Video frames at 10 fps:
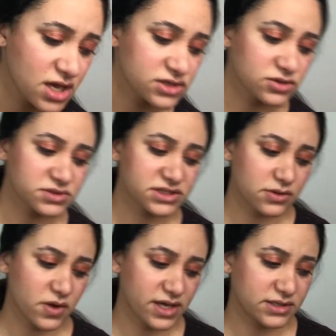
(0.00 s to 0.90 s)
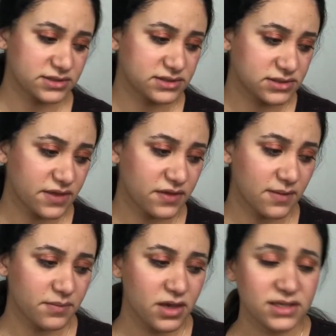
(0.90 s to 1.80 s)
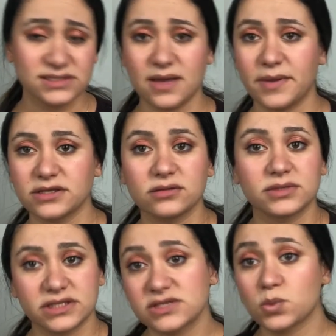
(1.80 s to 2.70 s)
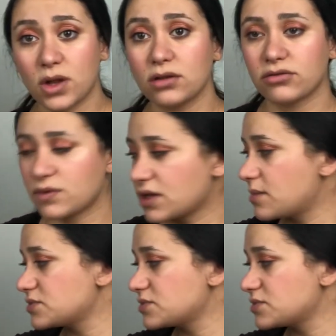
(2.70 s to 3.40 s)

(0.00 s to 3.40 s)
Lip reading: So I'm just going to go ahead and send them. Sam Edelman does well on Thredup,